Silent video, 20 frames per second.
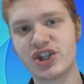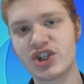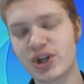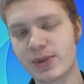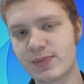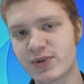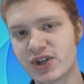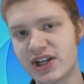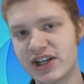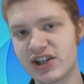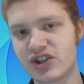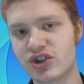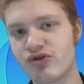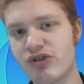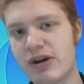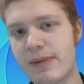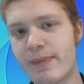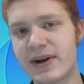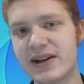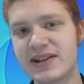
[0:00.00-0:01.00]
Egyptian
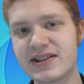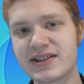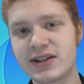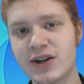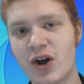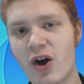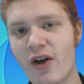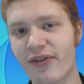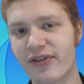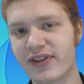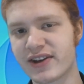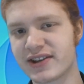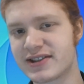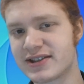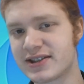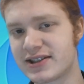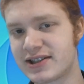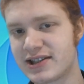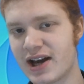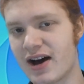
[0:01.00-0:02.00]
history, but it's not the
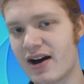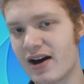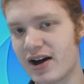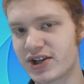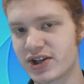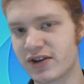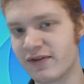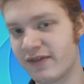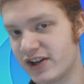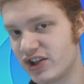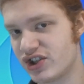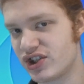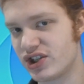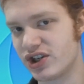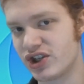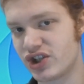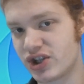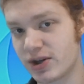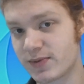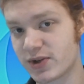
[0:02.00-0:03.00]
start of ancient
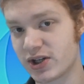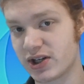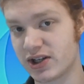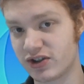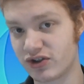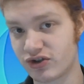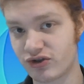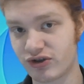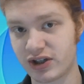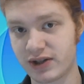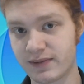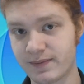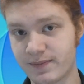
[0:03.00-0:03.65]
Egyptian history.